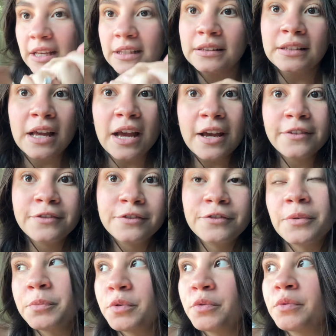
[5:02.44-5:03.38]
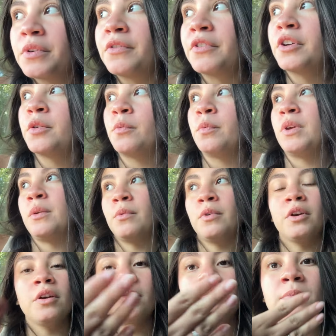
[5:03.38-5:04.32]
left from the river. We
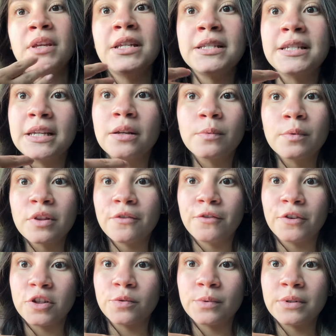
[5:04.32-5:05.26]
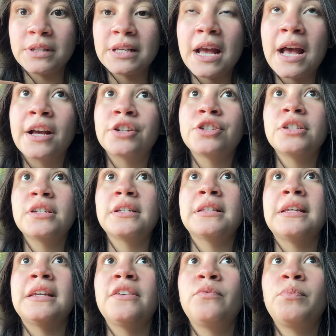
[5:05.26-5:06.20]
were, me and Deegan were the first ones to actually
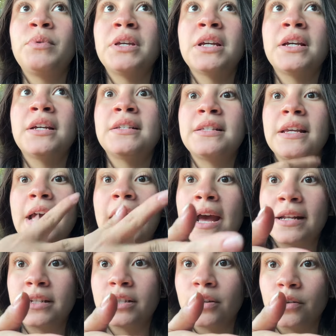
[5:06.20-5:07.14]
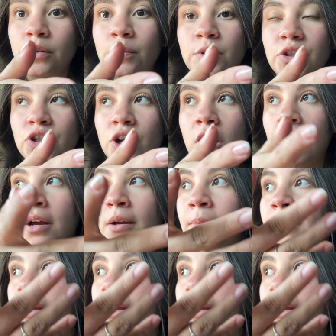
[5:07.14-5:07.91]
leave because he had to go to a job.